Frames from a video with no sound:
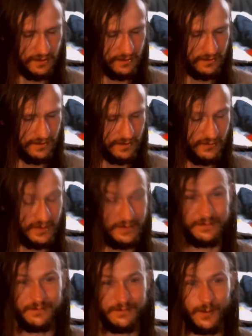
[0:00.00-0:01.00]
I've
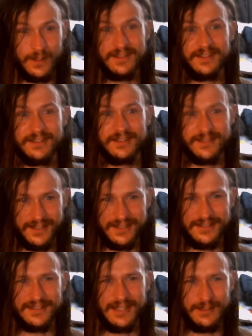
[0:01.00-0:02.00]
been wanting to like
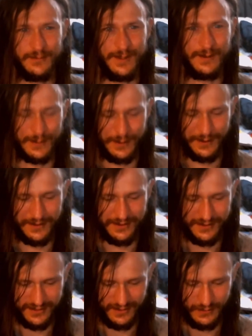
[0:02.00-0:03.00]
design my own cards
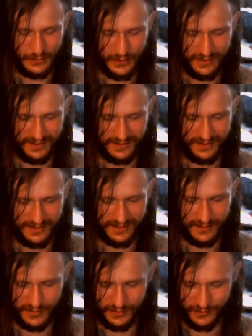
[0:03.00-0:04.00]
at some point. I think
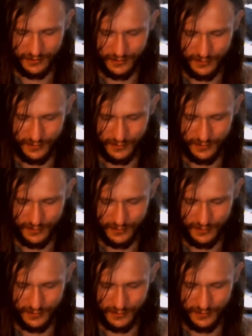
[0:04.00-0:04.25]
that'd be cool.